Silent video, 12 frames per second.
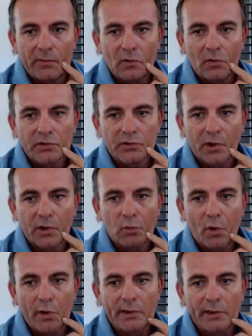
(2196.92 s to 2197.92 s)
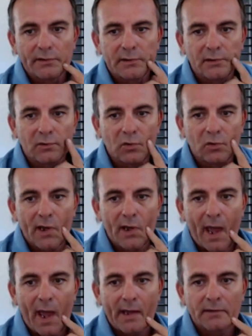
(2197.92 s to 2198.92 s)
If you're also wanting to
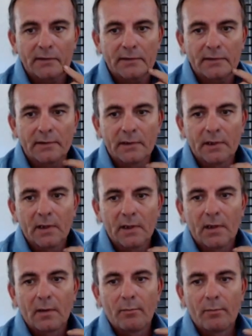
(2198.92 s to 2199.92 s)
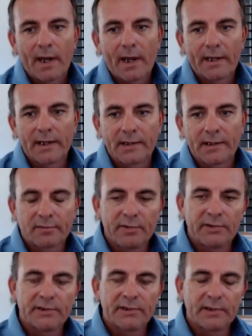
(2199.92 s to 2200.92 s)
look at making
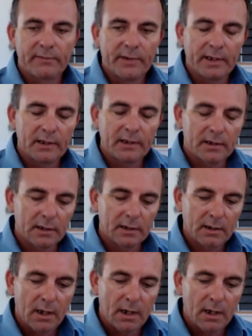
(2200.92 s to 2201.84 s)
specific